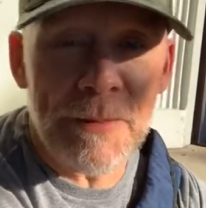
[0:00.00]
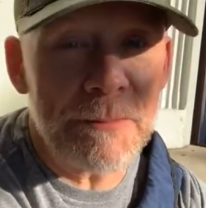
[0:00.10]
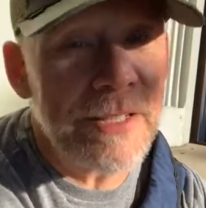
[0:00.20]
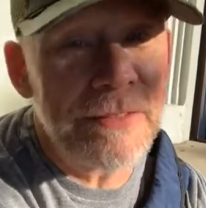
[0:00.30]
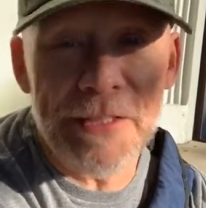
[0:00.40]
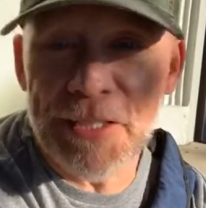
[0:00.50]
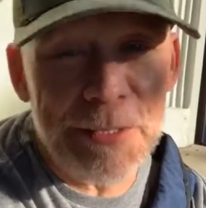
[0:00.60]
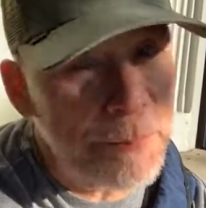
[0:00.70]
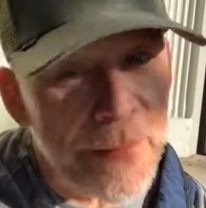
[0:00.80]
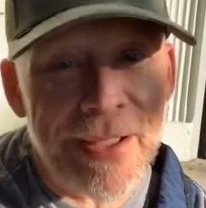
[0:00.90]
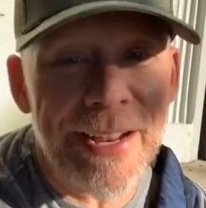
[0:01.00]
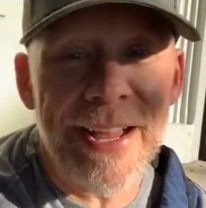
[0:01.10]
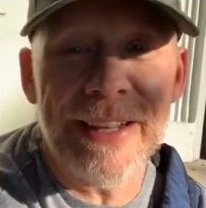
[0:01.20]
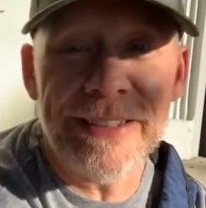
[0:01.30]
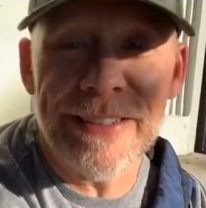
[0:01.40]
I believe it's spot
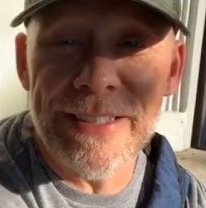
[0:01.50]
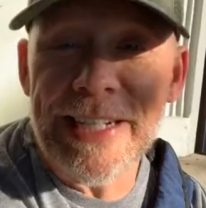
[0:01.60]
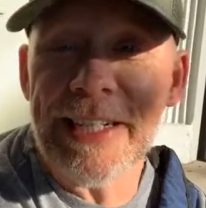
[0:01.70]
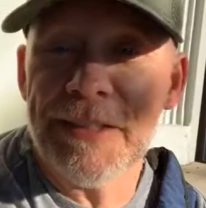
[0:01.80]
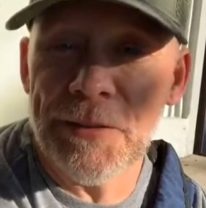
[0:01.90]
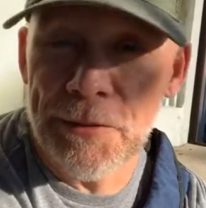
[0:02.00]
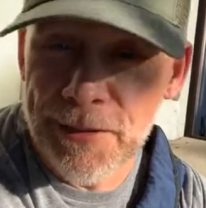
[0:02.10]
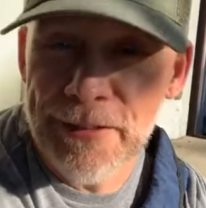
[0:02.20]
on, and lean into it.